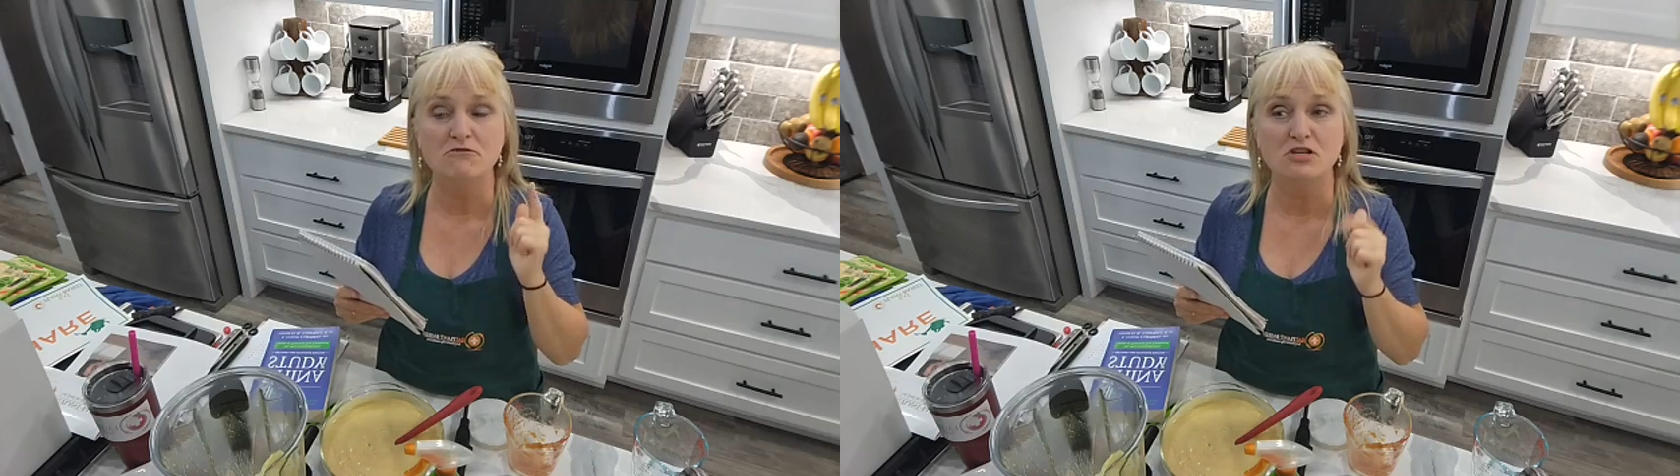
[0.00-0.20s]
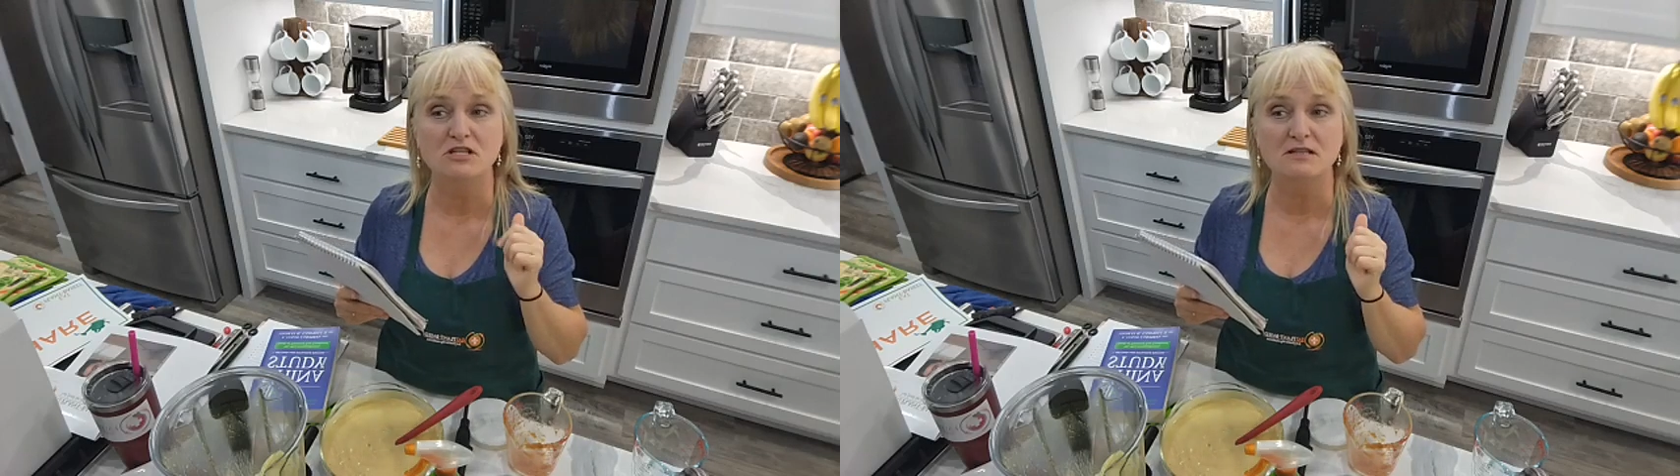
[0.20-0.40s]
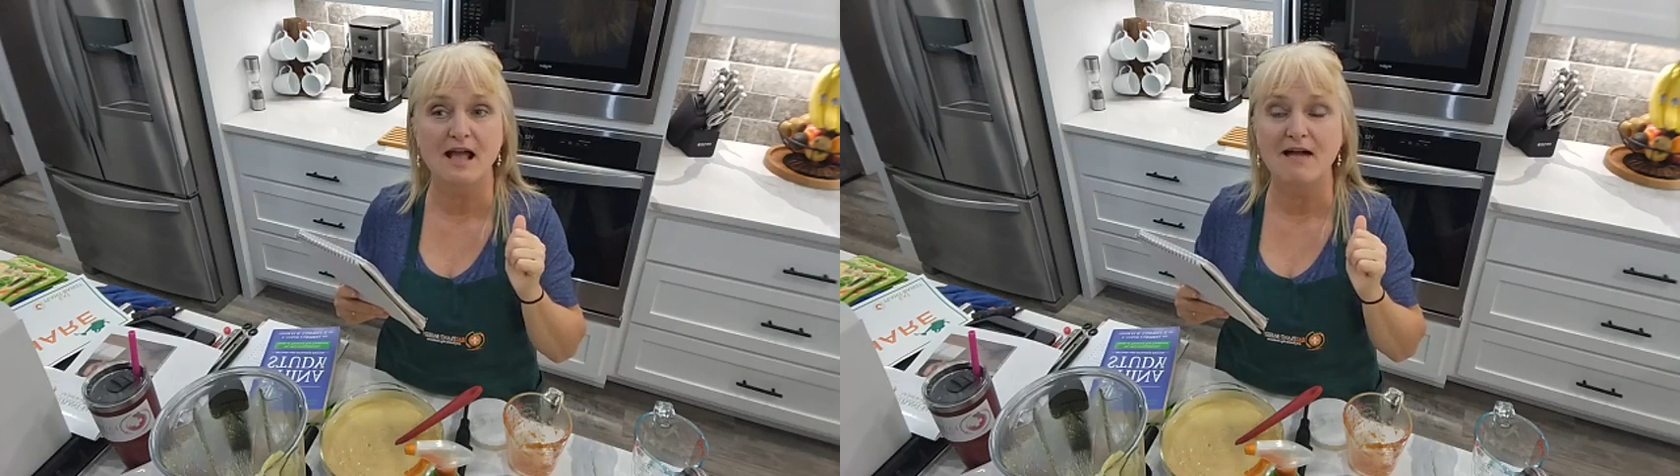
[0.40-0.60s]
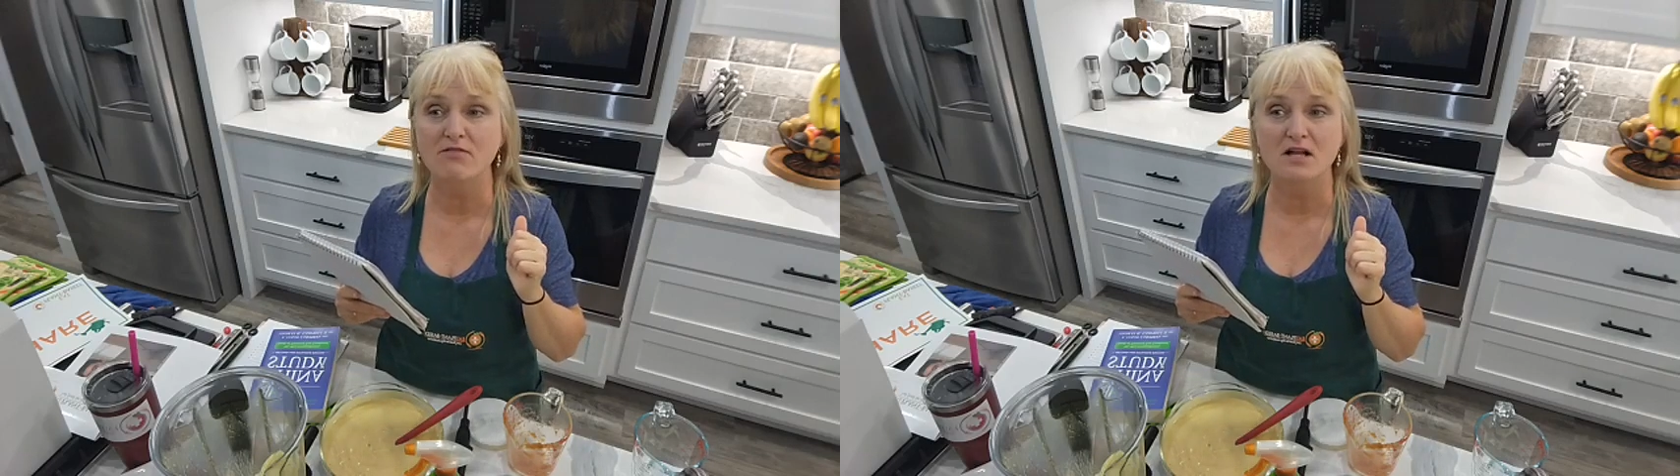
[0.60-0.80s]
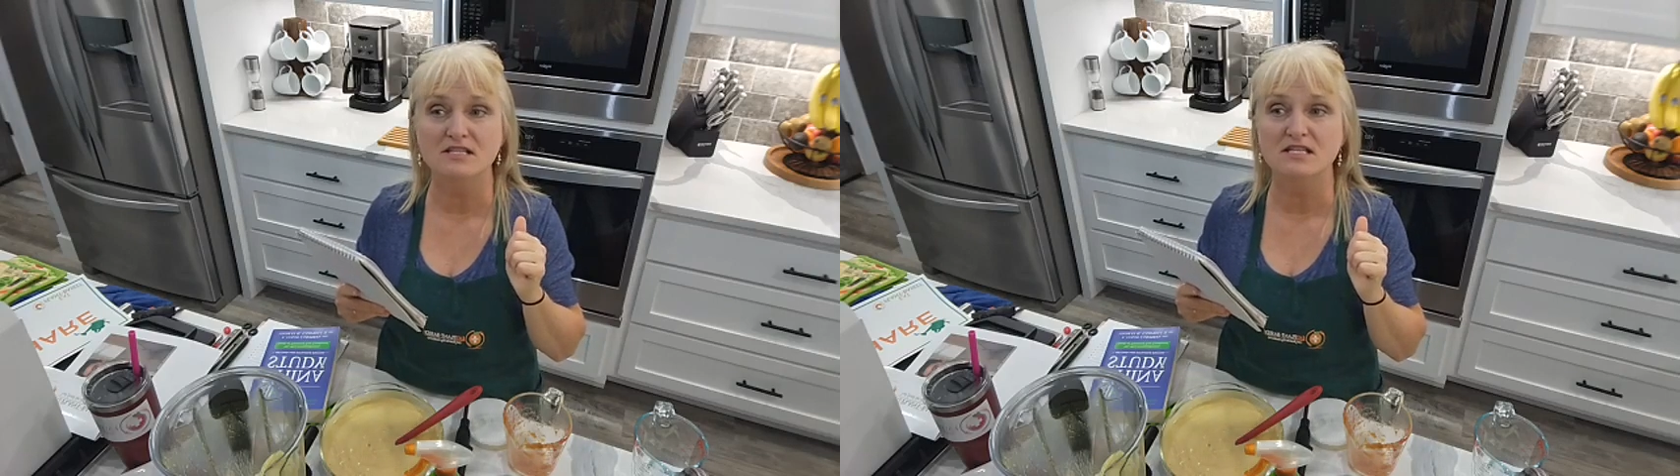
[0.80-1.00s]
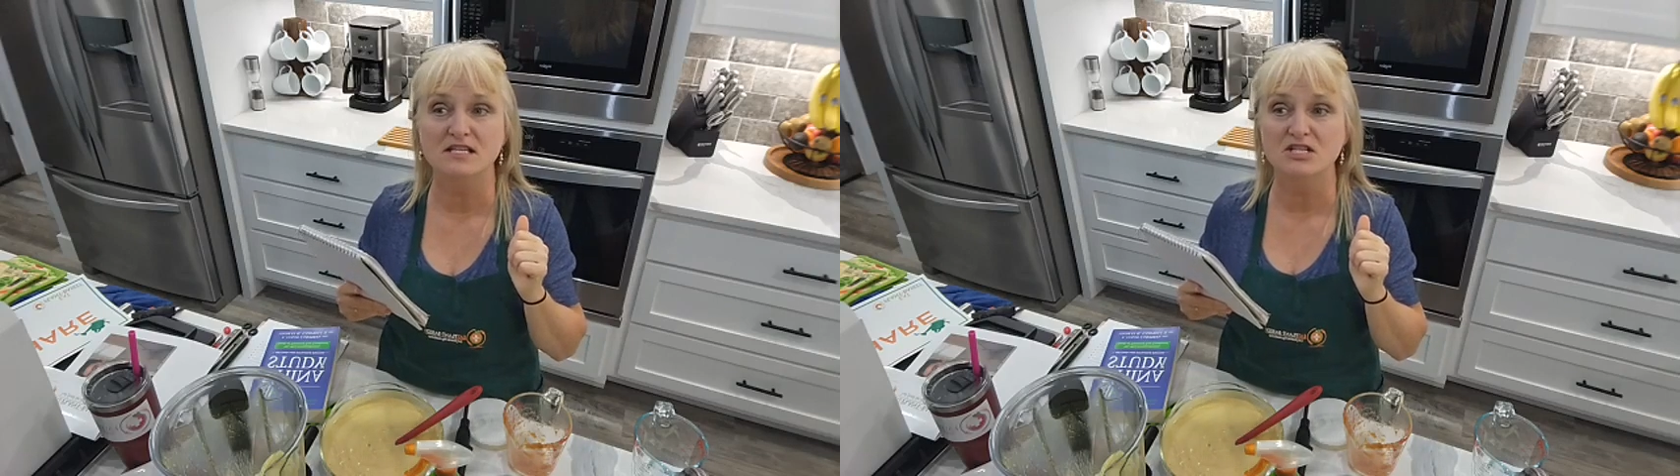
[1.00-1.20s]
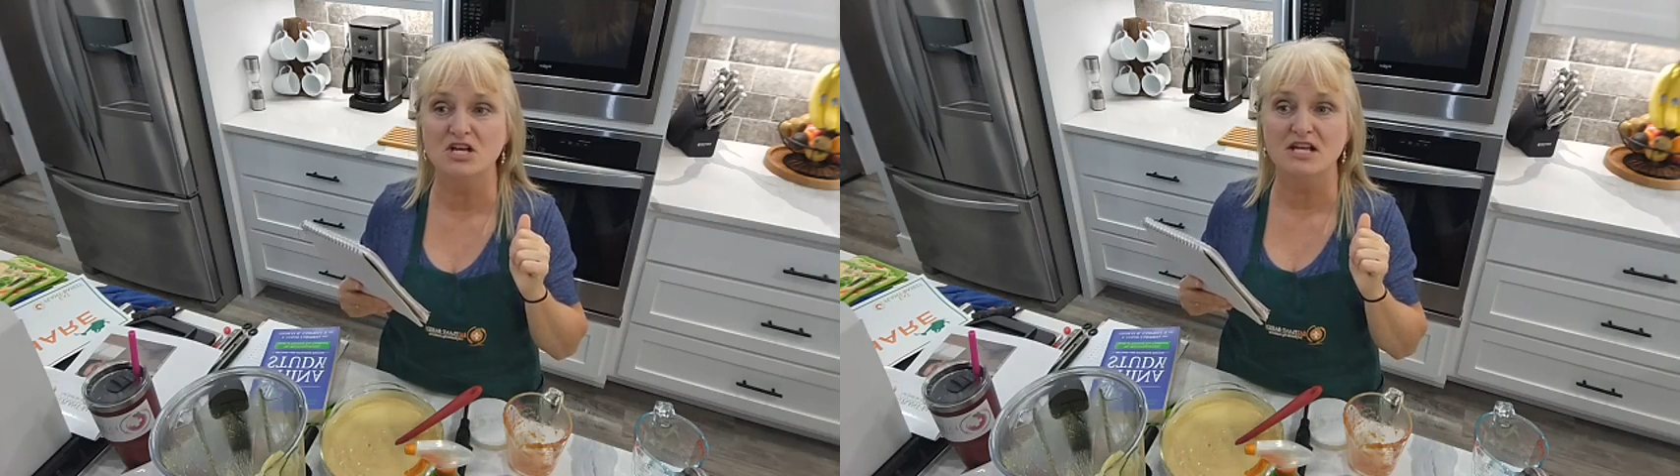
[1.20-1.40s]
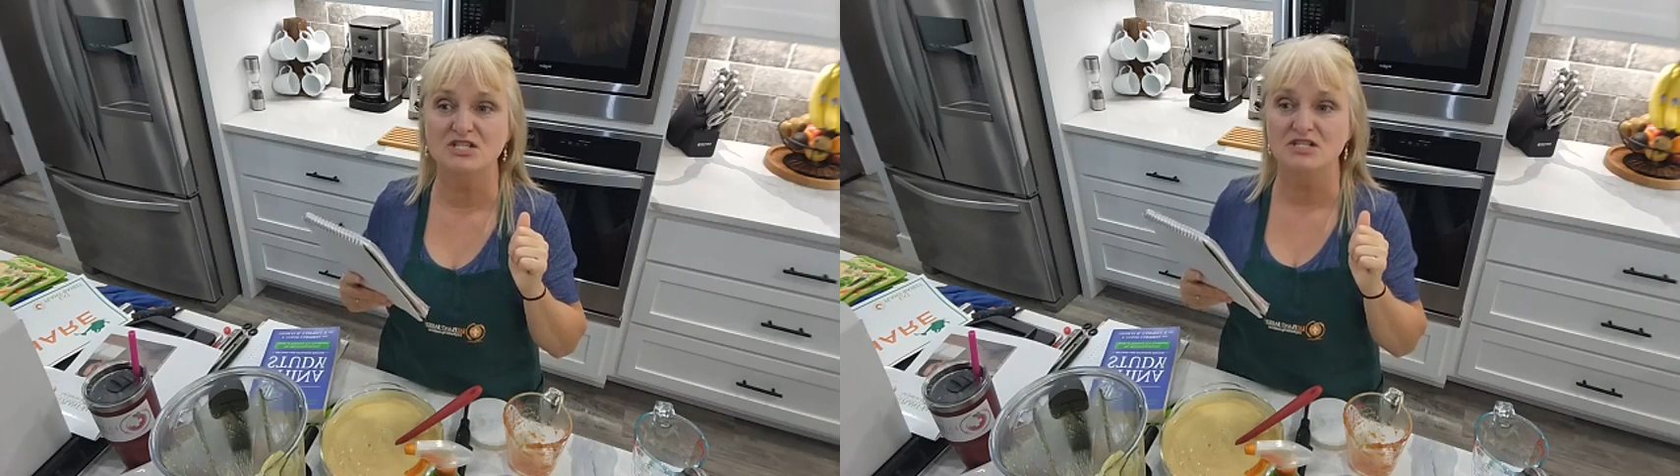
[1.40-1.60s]
just have lots of
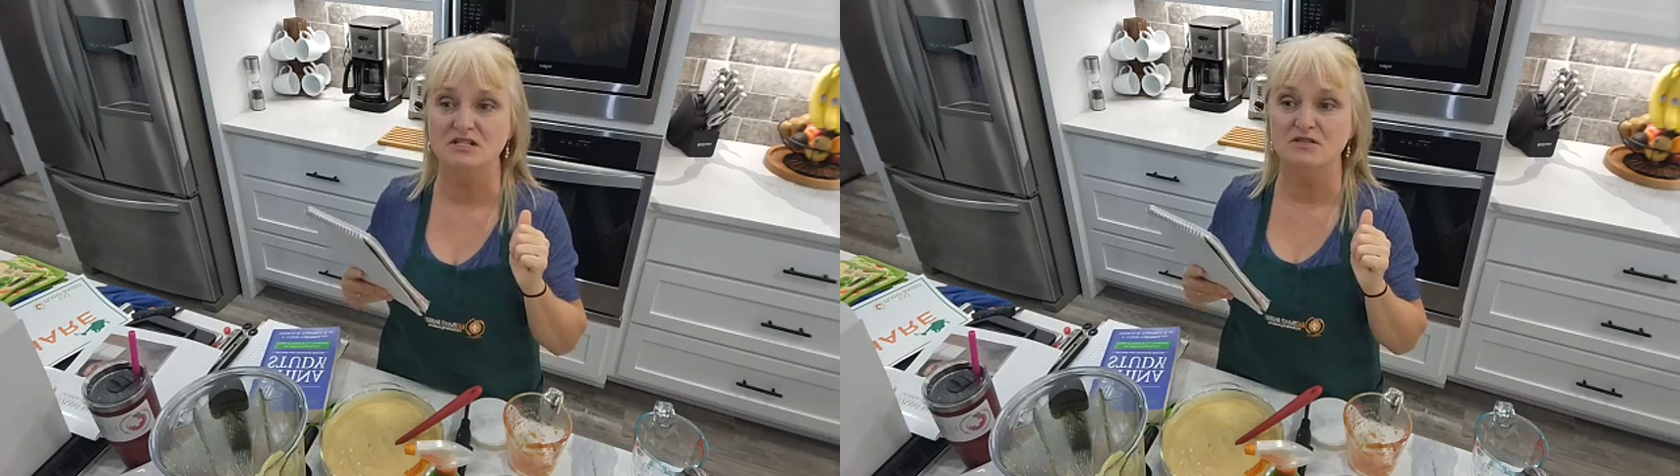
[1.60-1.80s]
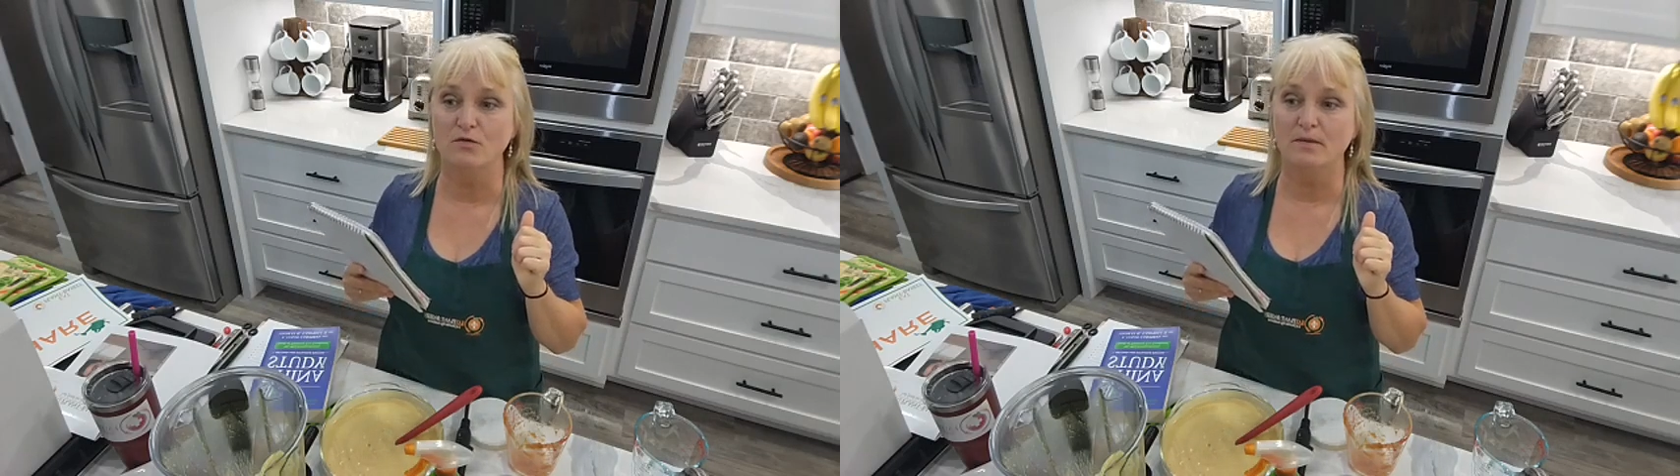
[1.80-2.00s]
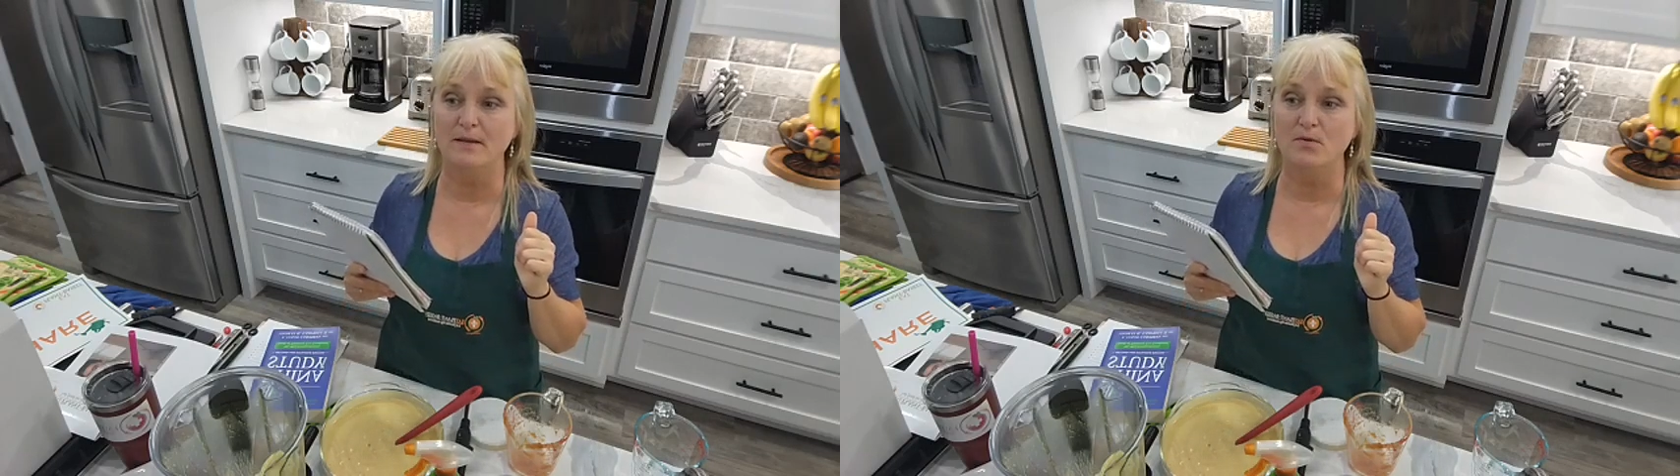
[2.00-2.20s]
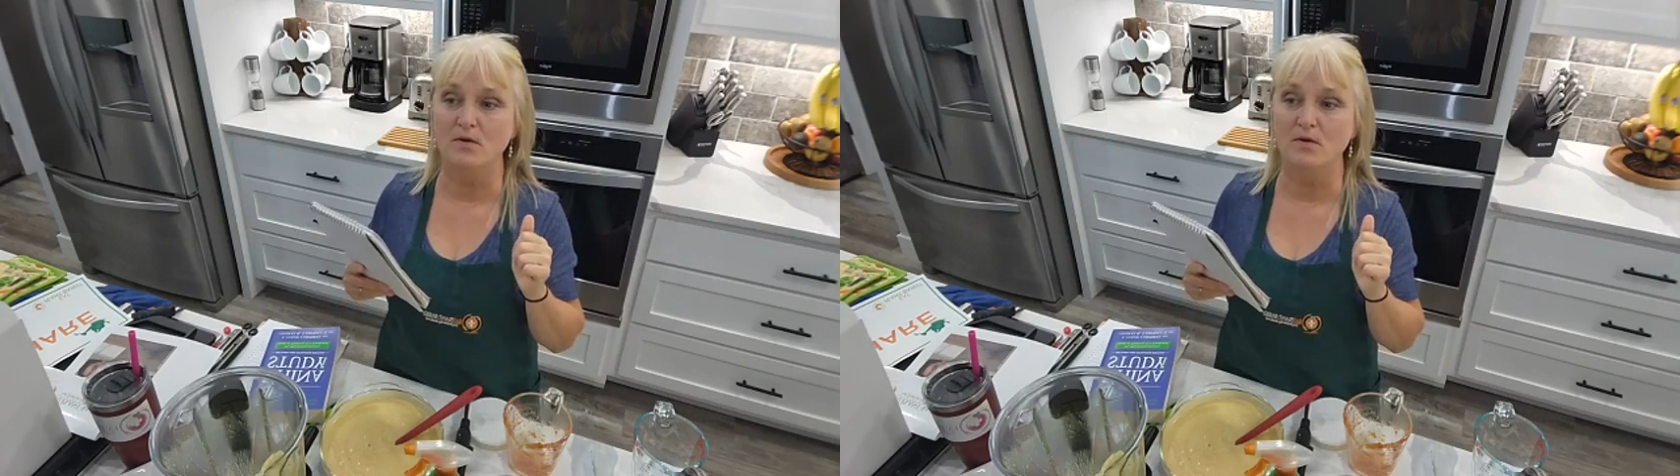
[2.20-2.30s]
suggestions for people,